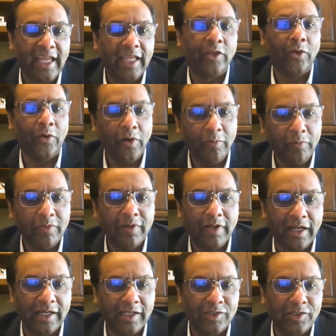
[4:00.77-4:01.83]
in
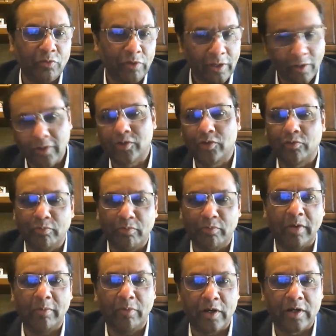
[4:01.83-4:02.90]
Europe. So we look to
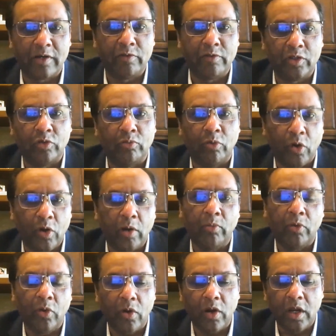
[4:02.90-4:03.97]
partner with you more and
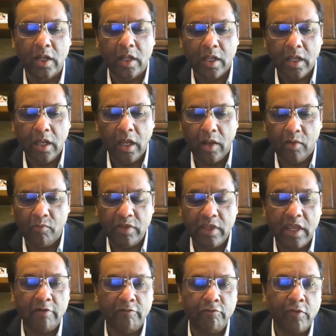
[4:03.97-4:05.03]
more.
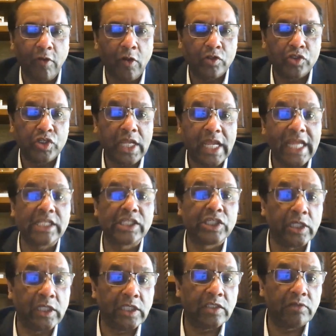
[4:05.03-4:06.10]
We have launched 8
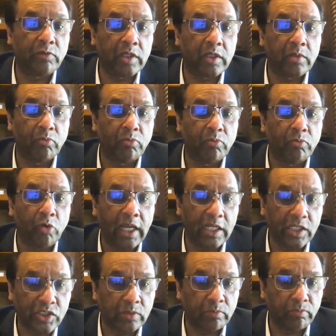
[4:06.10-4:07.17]
cities with mobile
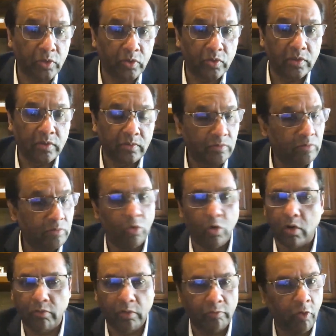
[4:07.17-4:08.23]
edge compute.
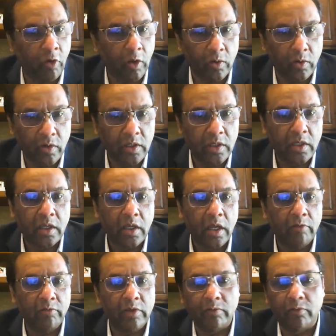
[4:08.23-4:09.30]
More will follow.
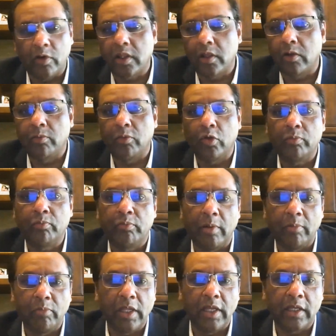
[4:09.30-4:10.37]
We are working on both
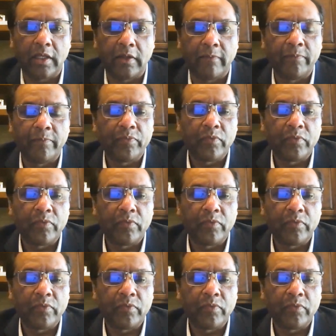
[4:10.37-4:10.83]
public